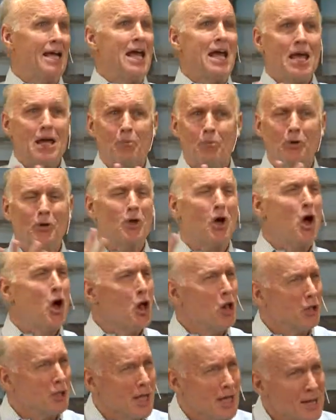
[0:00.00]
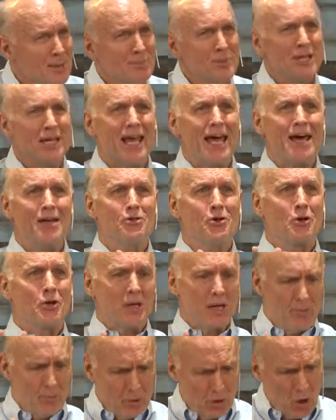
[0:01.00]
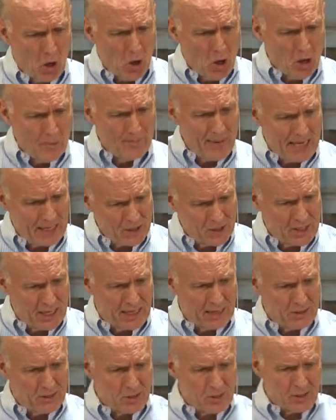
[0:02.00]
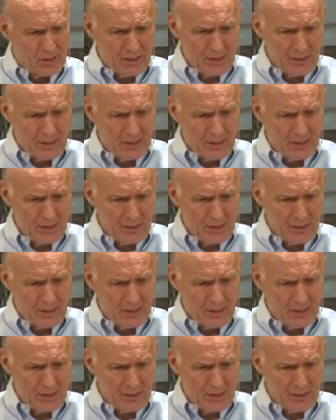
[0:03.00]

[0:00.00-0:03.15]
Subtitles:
It will all come together. It will all make sense.